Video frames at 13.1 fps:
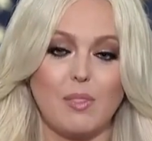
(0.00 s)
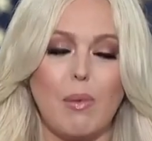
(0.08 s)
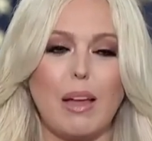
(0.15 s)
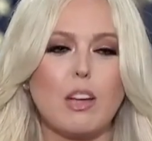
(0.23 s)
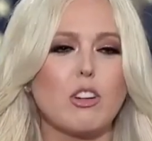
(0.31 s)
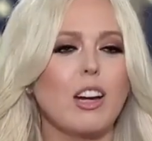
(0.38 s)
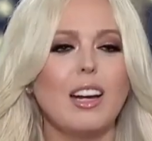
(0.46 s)
by
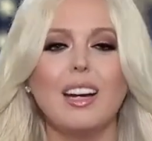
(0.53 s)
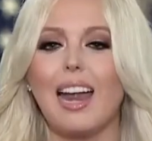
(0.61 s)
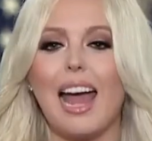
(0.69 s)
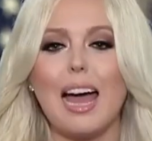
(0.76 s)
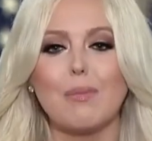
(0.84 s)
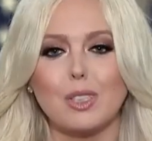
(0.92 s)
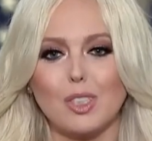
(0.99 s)
creating an
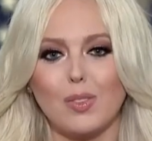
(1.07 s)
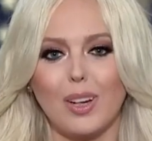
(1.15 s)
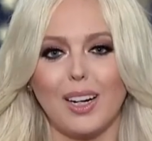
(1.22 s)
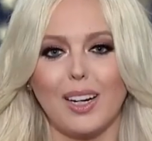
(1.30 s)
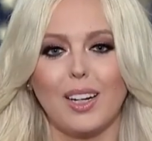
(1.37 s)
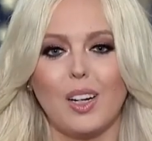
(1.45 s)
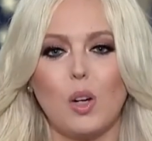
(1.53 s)

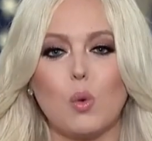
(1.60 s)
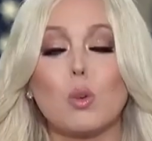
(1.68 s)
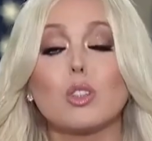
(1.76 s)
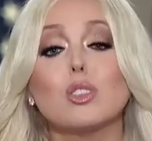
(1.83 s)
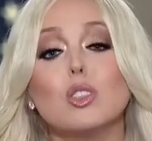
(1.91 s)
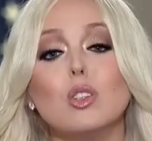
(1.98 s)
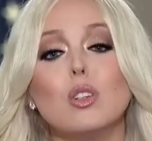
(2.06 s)
atmosphere where
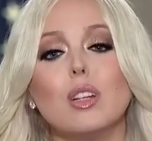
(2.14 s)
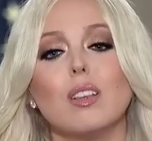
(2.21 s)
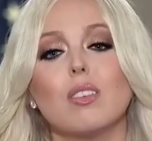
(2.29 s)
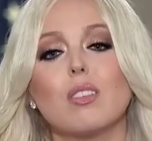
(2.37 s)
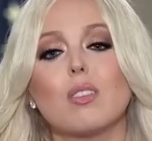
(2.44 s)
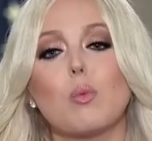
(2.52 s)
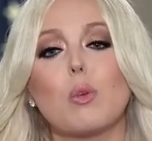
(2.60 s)

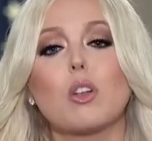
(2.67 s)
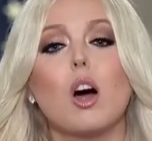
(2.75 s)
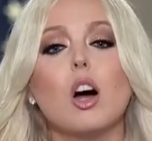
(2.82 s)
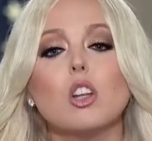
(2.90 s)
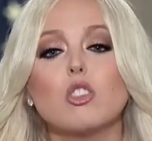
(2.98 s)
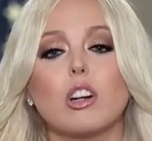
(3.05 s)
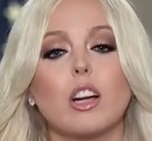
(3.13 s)
students with
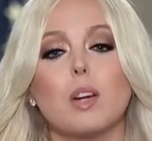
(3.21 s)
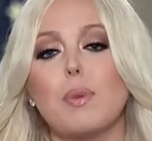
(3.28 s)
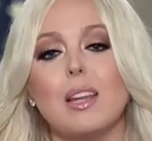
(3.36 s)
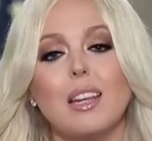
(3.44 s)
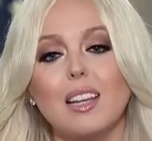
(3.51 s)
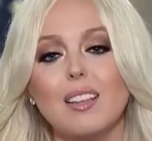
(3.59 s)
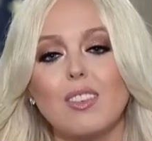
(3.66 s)
contrary
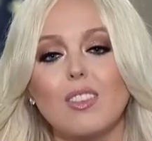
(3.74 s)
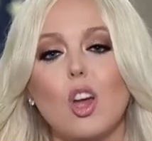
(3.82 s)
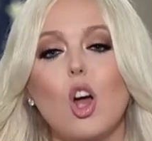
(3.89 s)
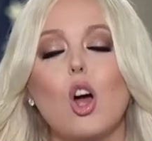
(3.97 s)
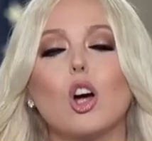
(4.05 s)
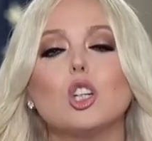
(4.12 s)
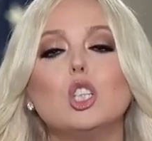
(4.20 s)
opinions
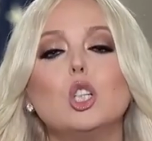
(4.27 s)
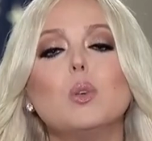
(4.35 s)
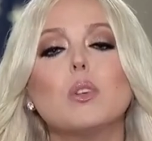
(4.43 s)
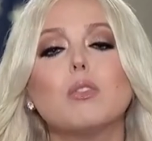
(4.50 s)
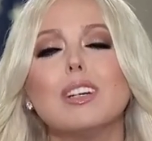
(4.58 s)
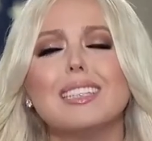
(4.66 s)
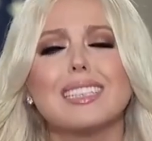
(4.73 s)
are too
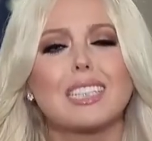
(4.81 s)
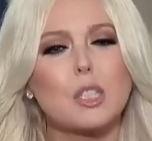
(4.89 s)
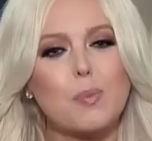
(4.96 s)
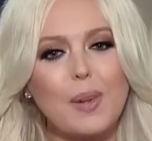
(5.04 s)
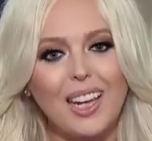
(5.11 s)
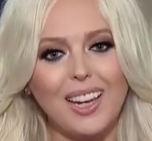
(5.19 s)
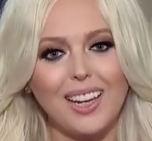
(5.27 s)
afraid to
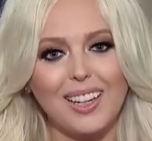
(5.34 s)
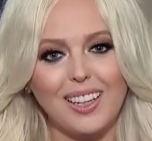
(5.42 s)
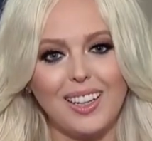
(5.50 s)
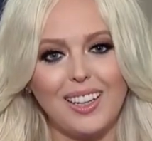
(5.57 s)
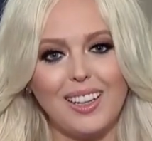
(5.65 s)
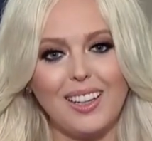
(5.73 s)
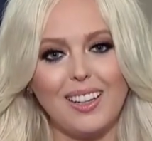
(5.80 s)
speak.
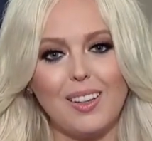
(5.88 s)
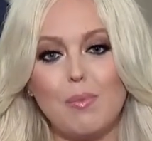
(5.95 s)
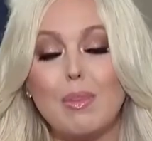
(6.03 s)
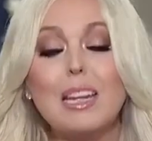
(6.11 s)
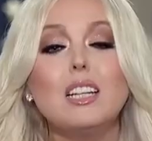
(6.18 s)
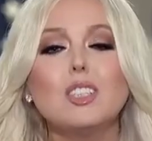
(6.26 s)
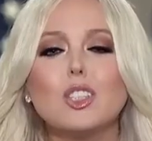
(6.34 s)

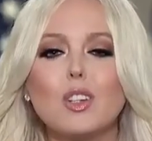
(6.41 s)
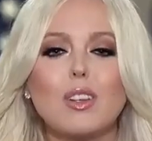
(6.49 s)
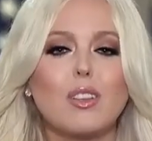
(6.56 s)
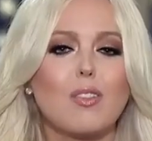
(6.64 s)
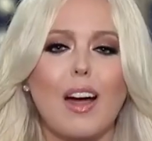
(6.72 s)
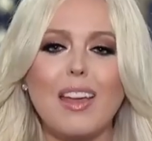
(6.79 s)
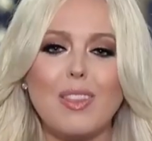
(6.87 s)
Many
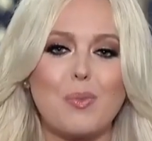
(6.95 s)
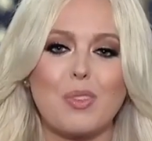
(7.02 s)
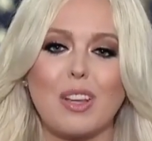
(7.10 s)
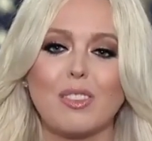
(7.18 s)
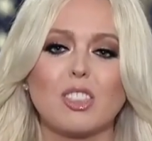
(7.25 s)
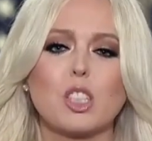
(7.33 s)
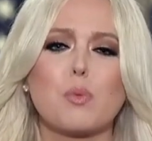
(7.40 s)
students find
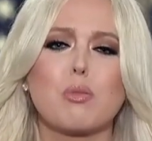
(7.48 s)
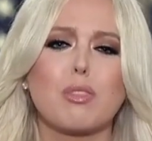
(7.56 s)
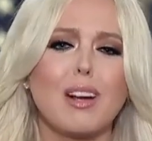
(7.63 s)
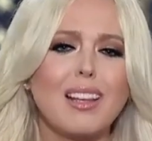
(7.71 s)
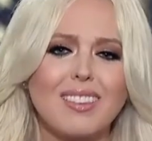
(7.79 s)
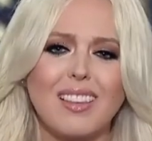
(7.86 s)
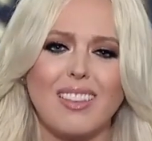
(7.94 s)
themselves
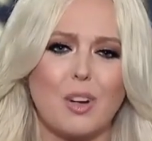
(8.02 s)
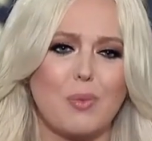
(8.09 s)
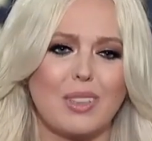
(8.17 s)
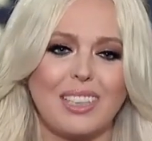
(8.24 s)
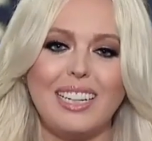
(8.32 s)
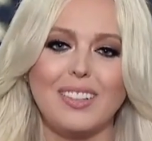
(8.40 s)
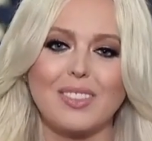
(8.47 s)
suppressing their
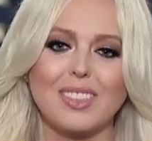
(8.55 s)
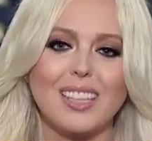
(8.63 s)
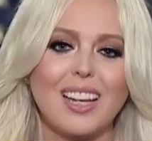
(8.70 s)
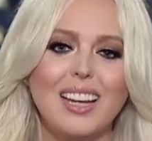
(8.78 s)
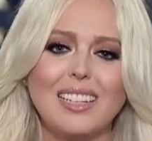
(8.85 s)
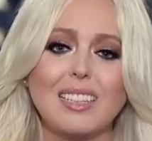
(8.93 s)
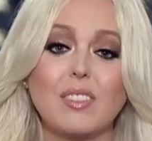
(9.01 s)
beliefs
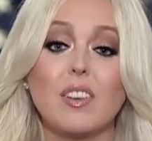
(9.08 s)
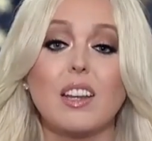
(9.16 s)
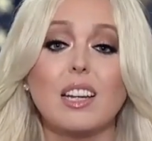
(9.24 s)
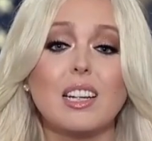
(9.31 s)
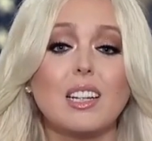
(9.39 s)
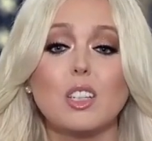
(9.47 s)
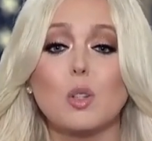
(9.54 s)
to fit
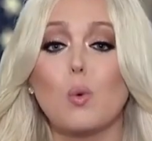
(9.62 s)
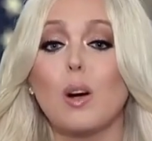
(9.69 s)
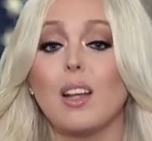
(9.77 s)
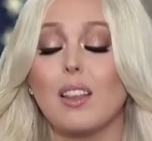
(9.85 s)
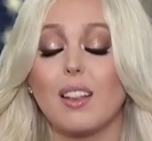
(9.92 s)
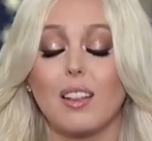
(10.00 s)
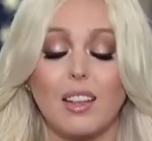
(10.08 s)
into what
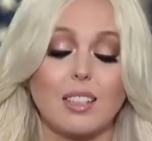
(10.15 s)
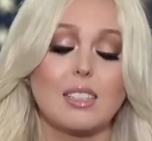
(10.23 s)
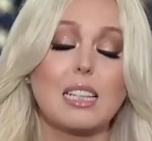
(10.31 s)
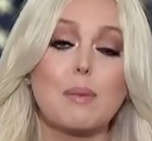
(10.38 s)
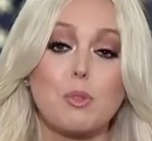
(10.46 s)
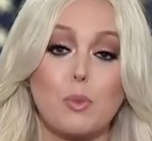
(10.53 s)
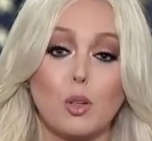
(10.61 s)
the
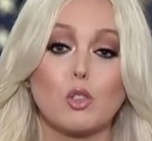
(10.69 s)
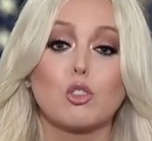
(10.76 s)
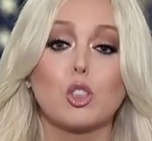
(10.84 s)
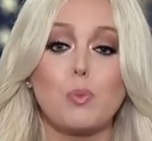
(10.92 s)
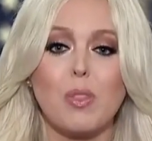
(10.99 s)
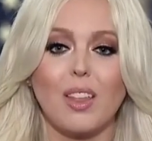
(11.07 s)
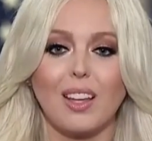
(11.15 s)
acceptable
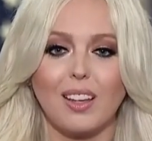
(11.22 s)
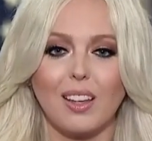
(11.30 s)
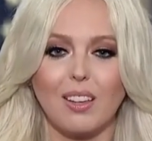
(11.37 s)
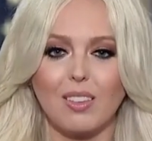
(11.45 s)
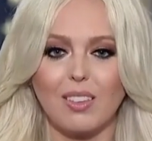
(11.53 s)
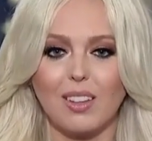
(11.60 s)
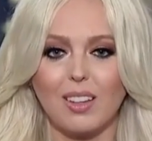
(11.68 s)
groupthink
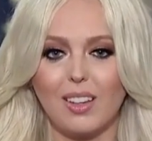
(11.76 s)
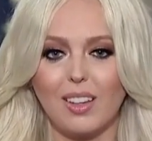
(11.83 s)
is.